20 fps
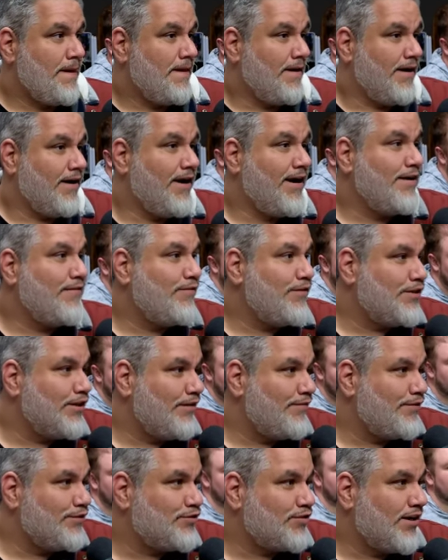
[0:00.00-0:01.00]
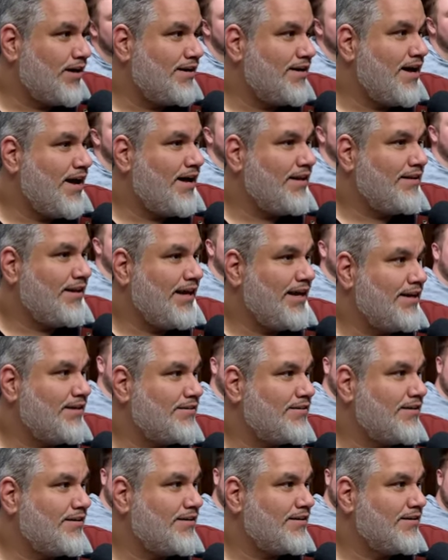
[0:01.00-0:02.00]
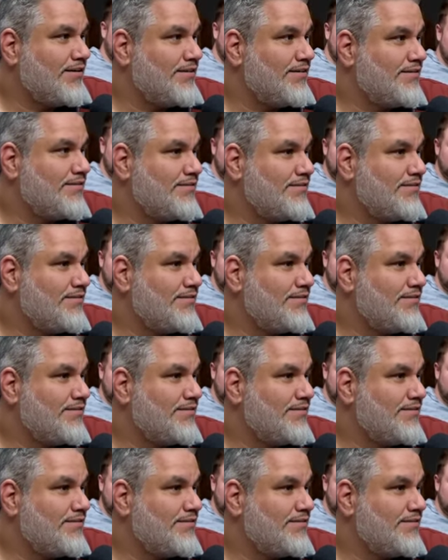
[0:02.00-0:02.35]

All right, if we, do, if we draw a non-land card,